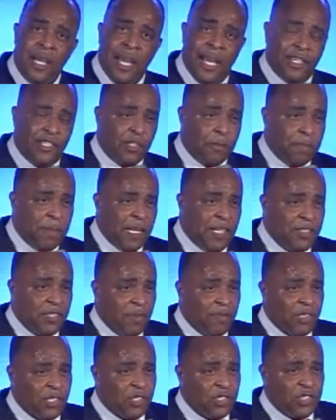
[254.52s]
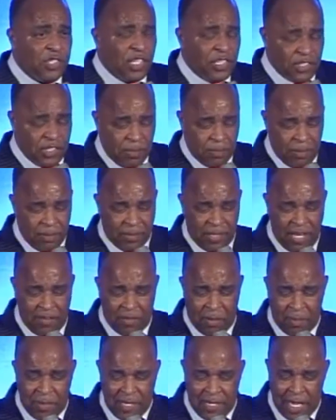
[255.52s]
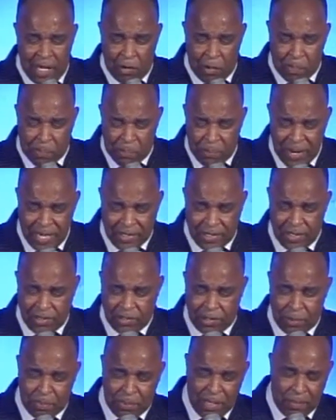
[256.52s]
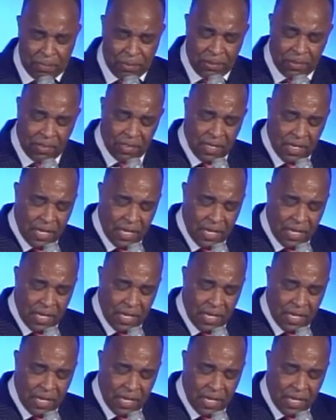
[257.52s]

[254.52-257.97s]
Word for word: It speaks of a system of government that oppresses the people